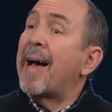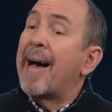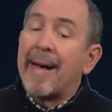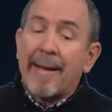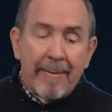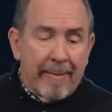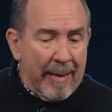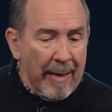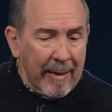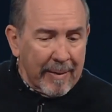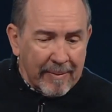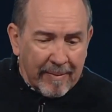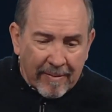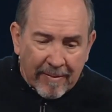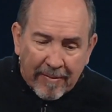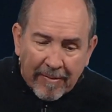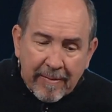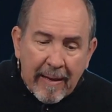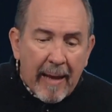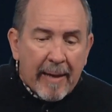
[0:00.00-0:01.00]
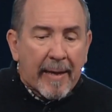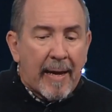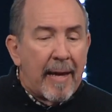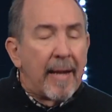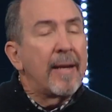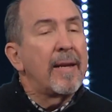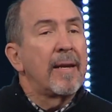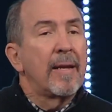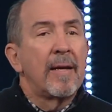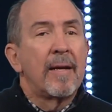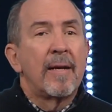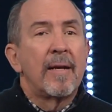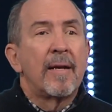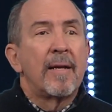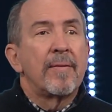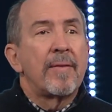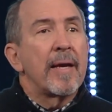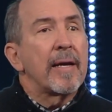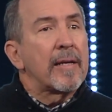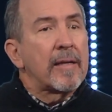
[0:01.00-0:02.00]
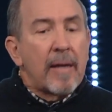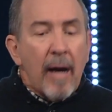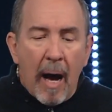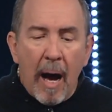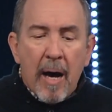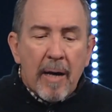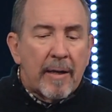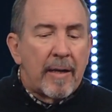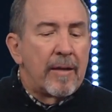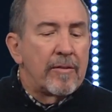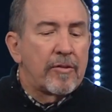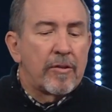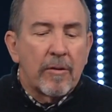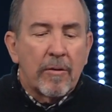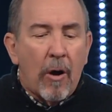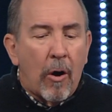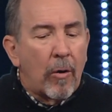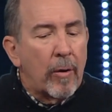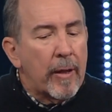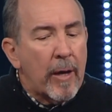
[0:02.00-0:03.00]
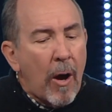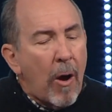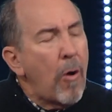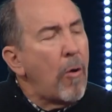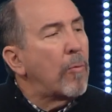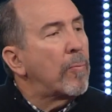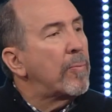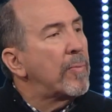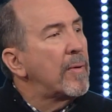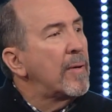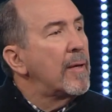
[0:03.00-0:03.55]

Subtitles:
a second that God is your only hope.